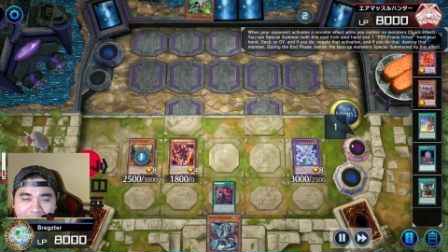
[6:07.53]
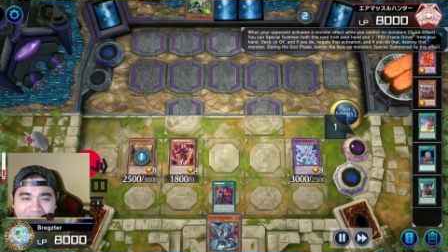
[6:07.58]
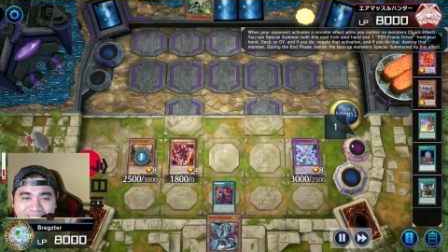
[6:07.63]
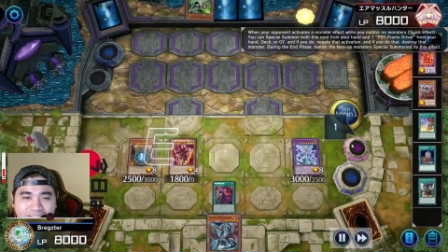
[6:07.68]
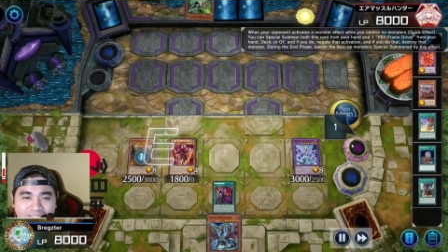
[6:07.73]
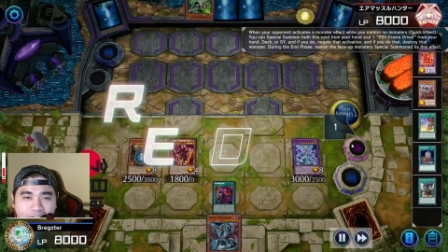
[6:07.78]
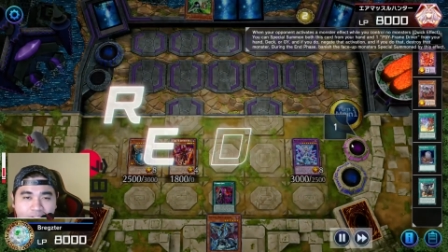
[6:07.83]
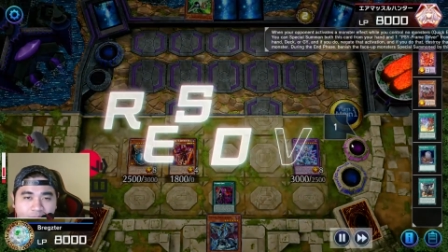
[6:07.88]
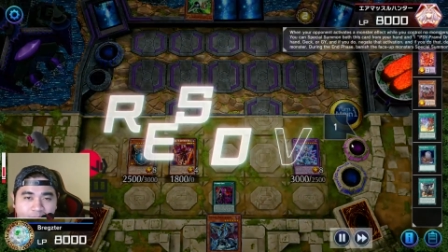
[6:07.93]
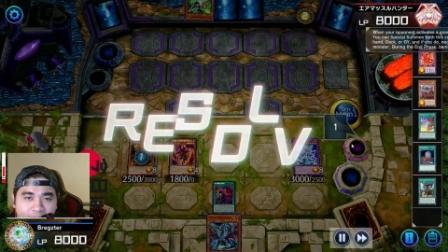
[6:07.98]

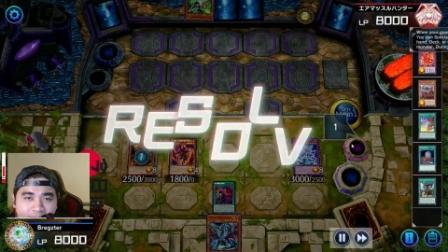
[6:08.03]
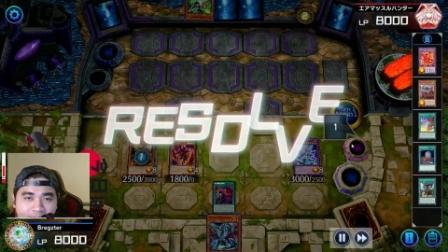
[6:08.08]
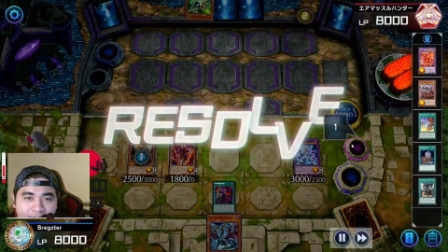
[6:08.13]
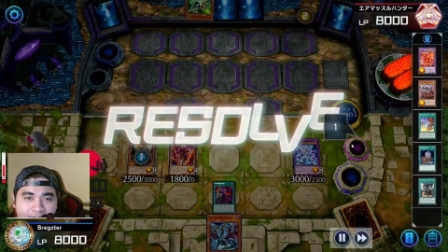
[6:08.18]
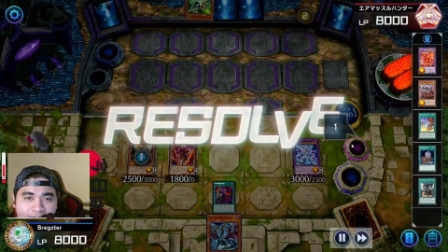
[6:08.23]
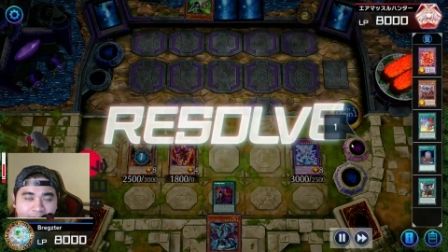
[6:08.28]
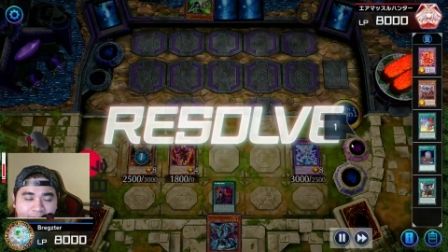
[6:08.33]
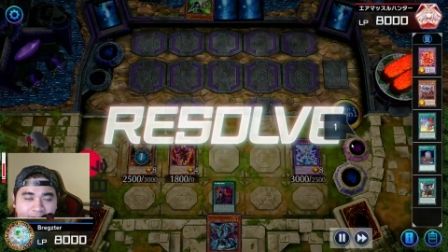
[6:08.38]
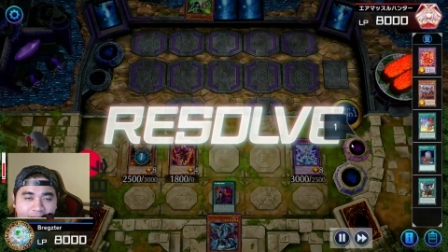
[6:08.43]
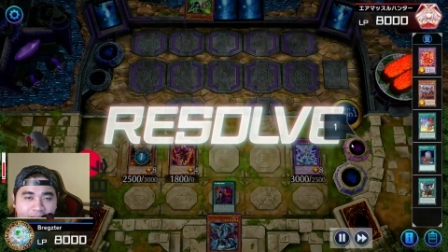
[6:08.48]
Beast or
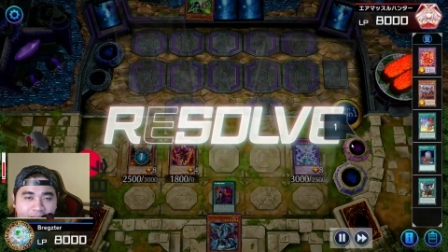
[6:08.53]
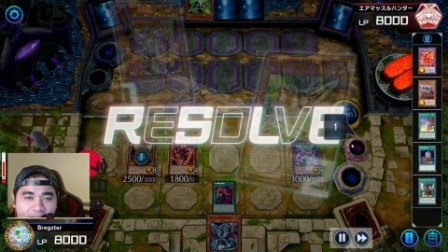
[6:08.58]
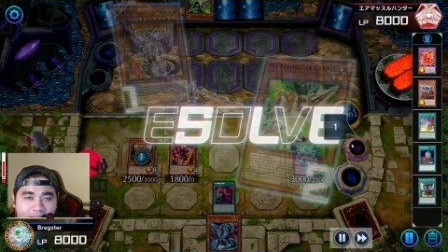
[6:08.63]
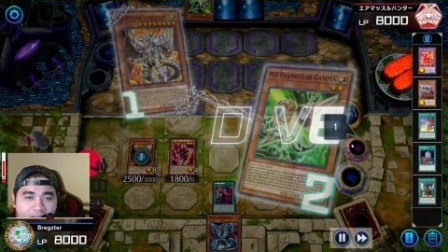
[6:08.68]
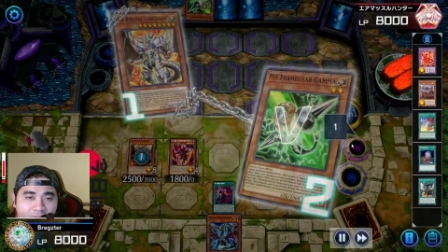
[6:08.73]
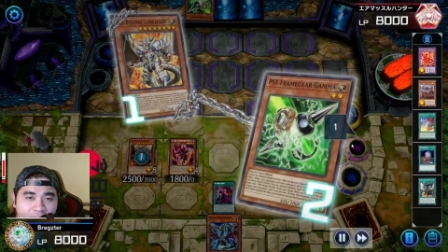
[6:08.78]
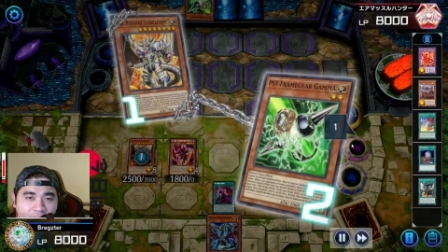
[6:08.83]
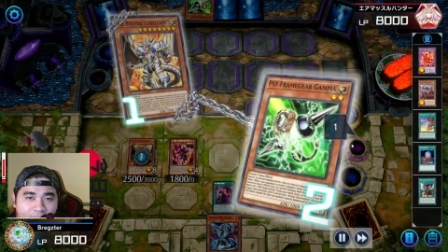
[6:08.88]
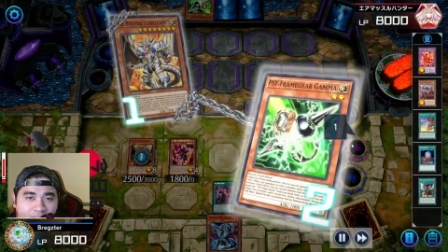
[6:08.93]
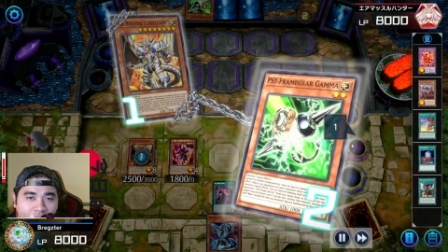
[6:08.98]
Branded
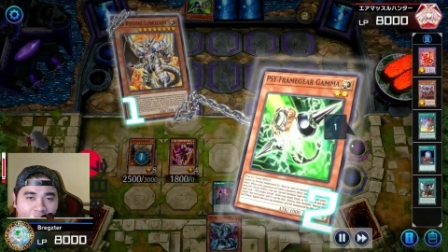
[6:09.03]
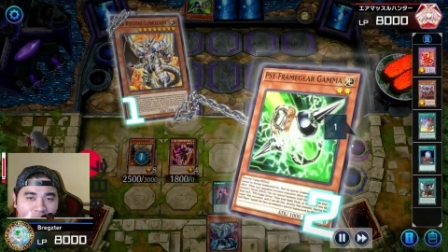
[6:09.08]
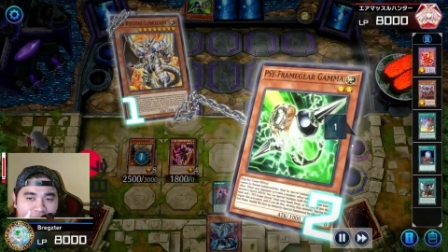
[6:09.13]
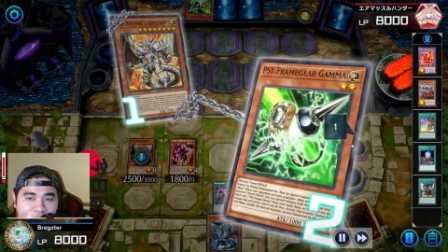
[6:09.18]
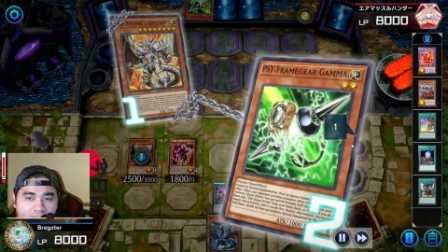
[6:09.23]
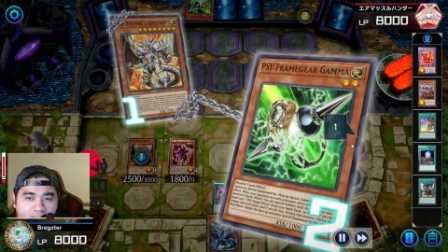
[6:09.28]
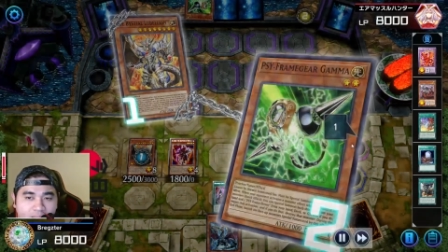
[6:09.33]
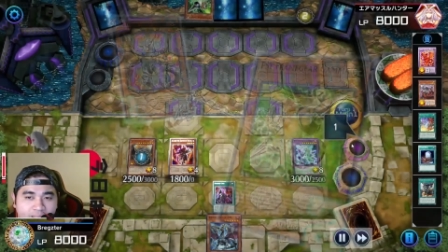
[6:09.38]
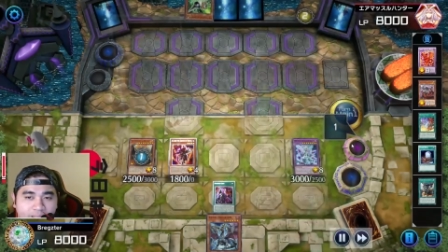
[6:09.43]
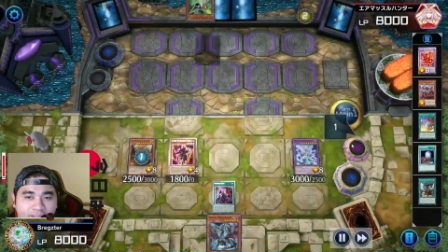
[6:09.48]
Regain, but we
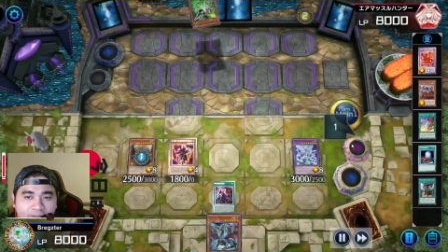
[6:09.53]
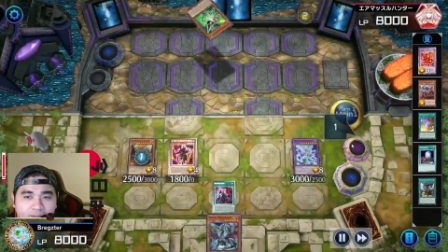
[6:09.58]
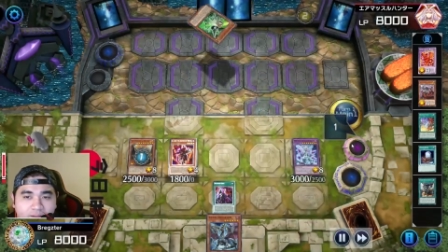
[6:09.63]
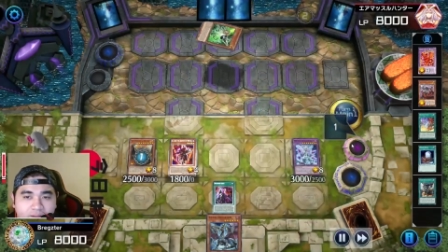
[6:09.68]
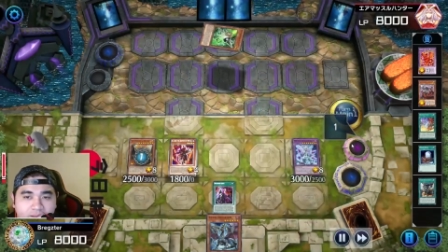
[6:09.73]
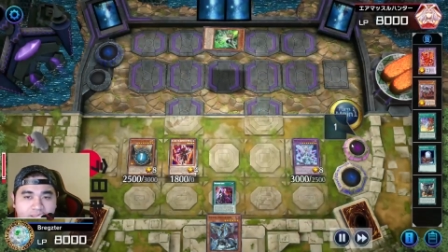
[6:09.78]
got